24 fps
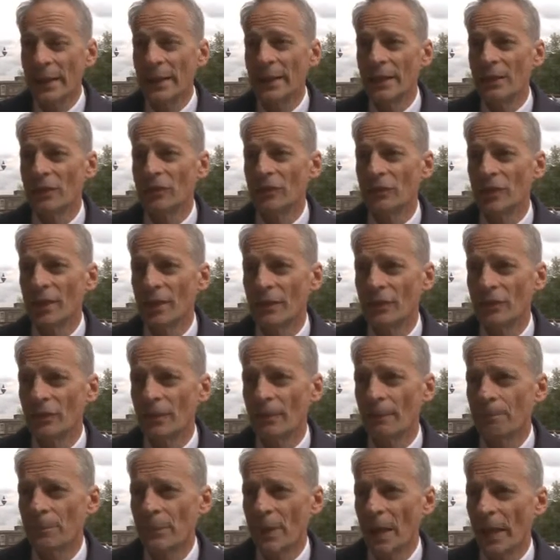is that
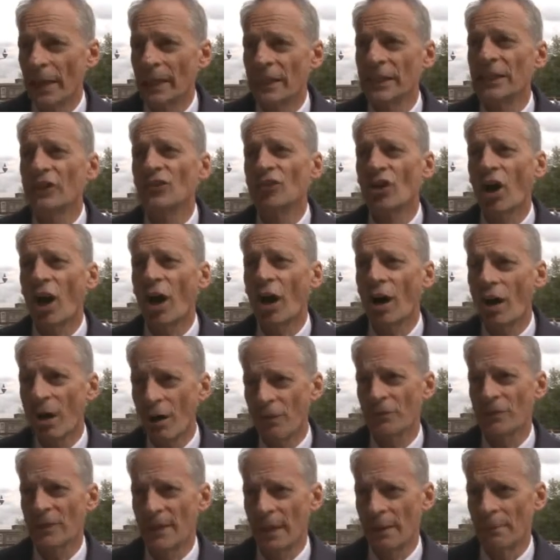at least
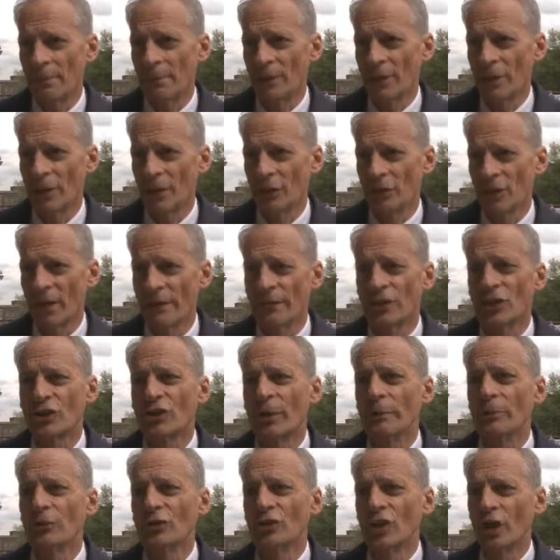half the embryos have a
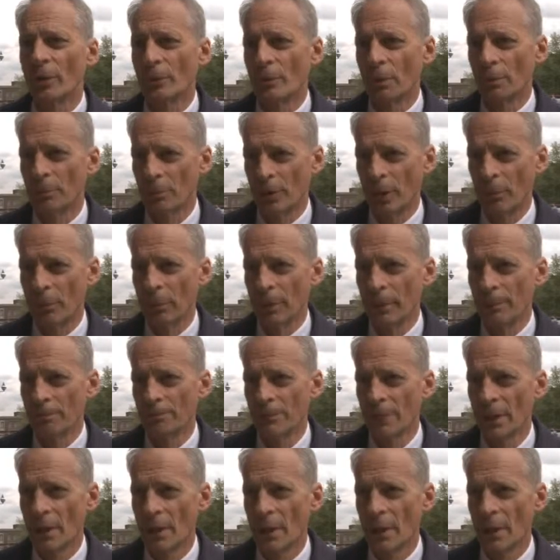chromosomal problem,